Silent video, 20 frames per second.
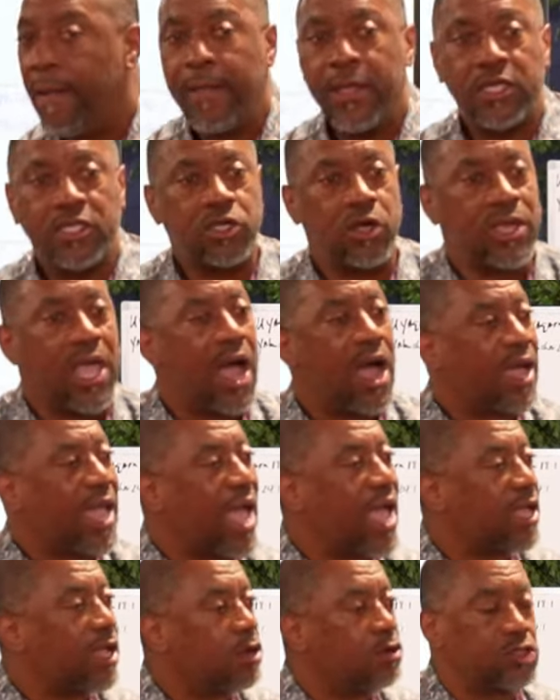So y'all
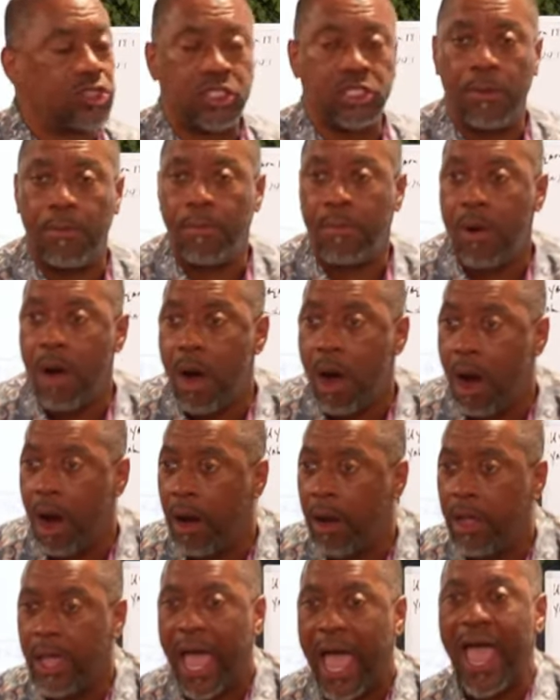got going, Zamar,
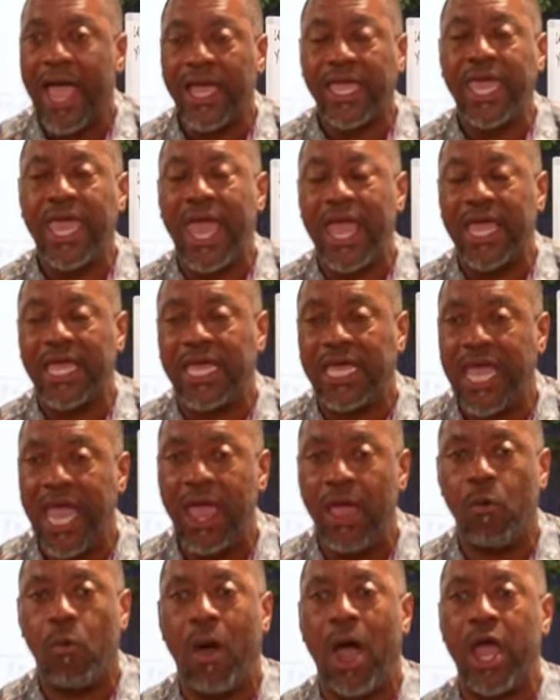I can't
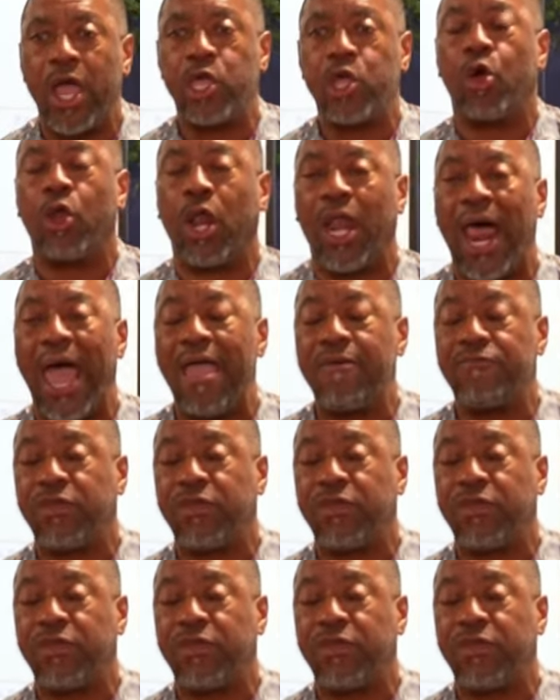get why your life